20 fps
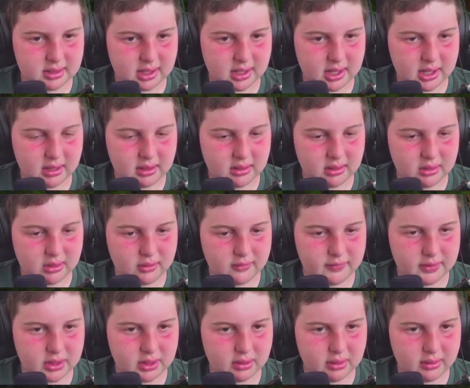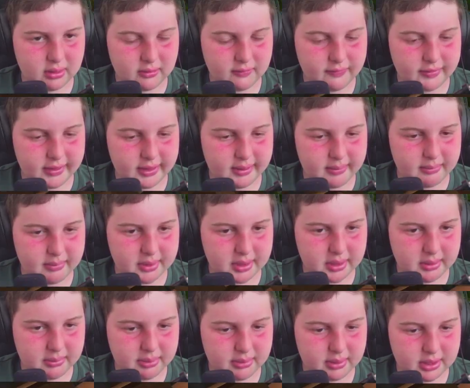don't know if it's all of them, but
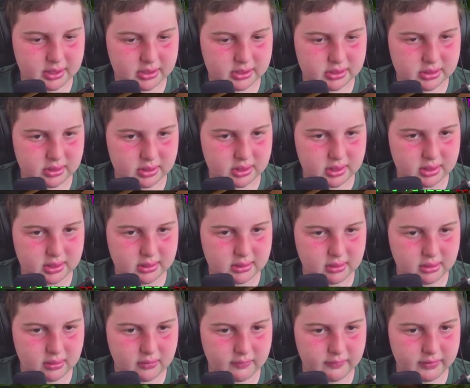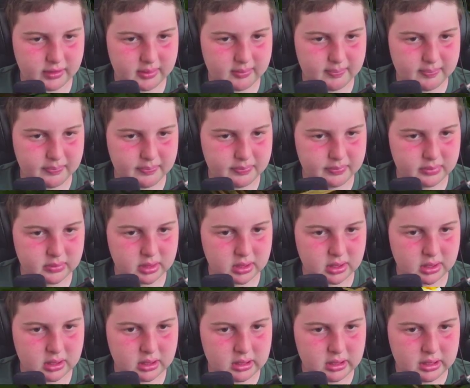I'm pretty sure it's all of them.
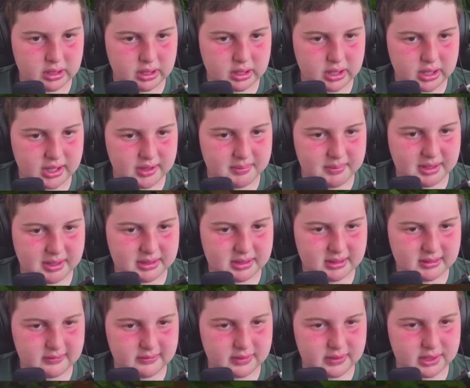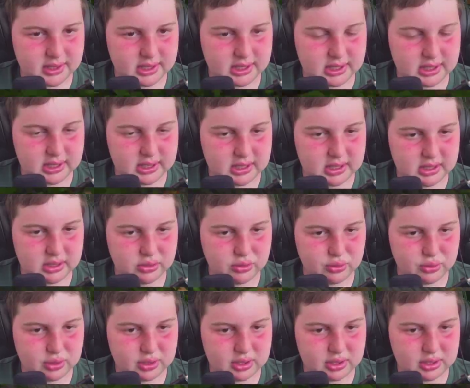Basically,
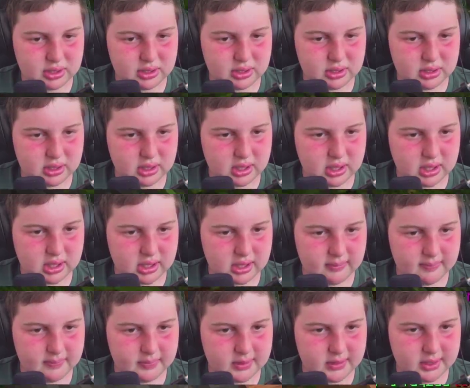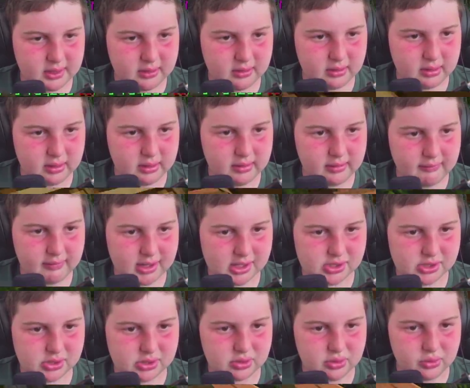you can they'll
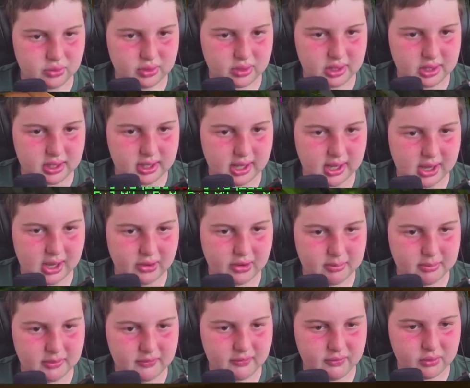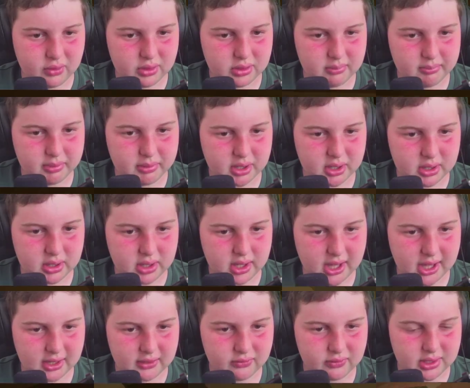let you an hour before the park
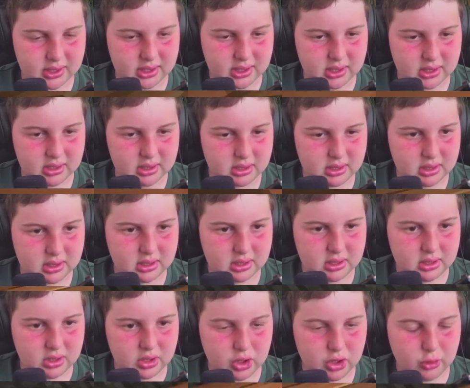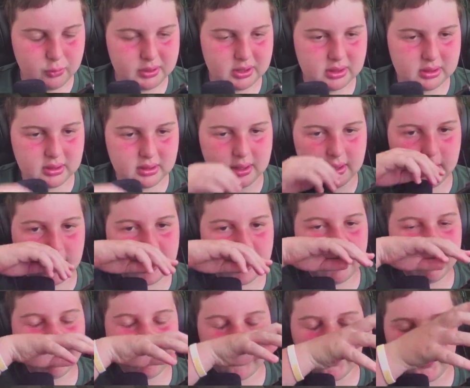actually opens to
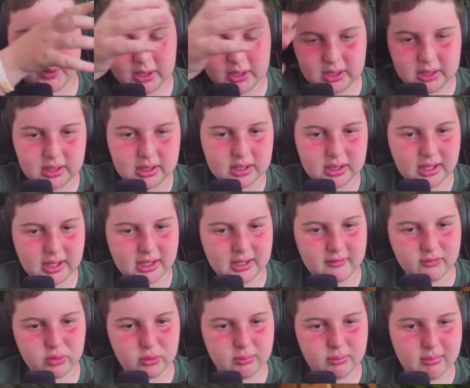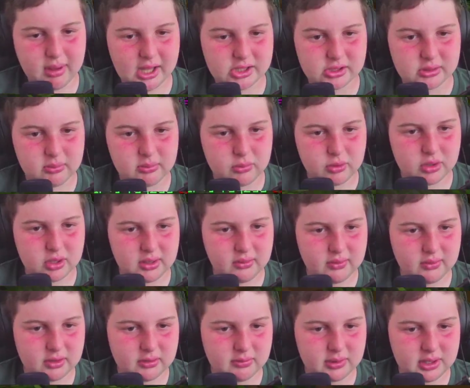everyone. They give you Magic Morning,
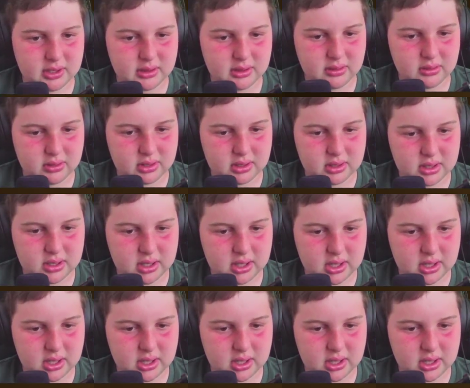which means you can